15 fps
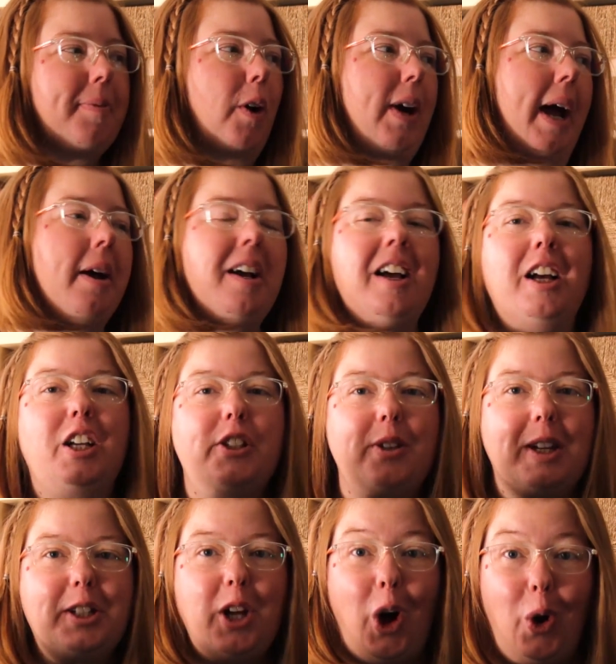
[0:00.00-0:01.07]
Okay, so
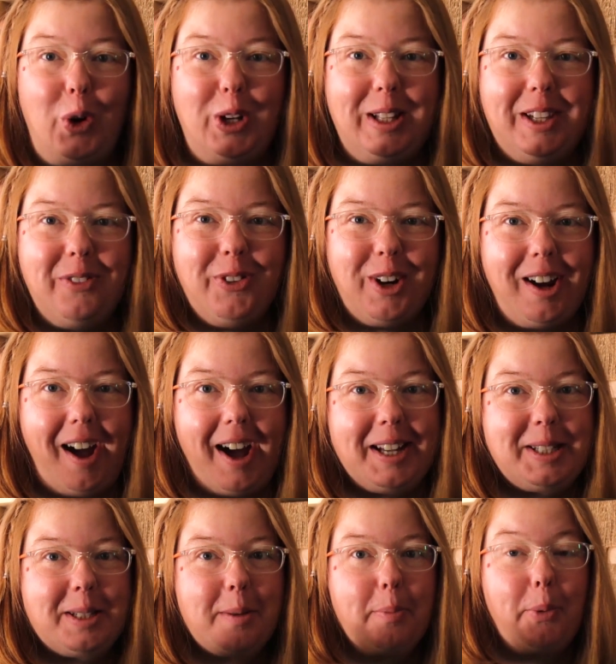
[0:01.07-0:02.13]
I totally
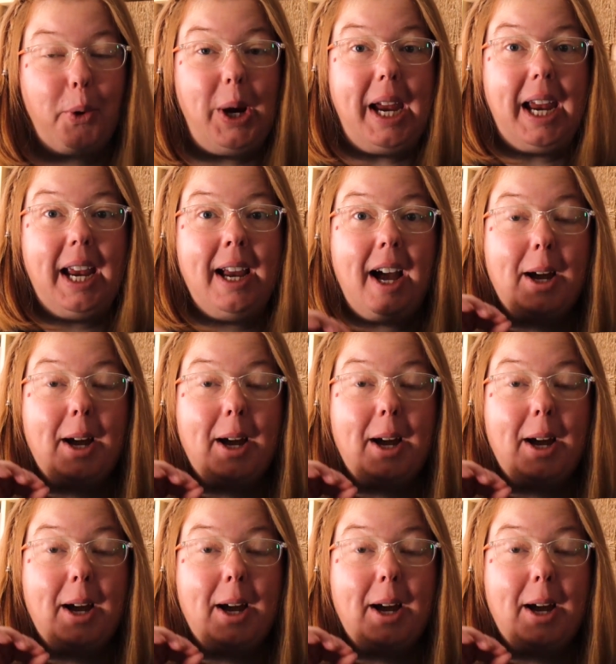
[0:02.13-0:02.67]
forgot to bring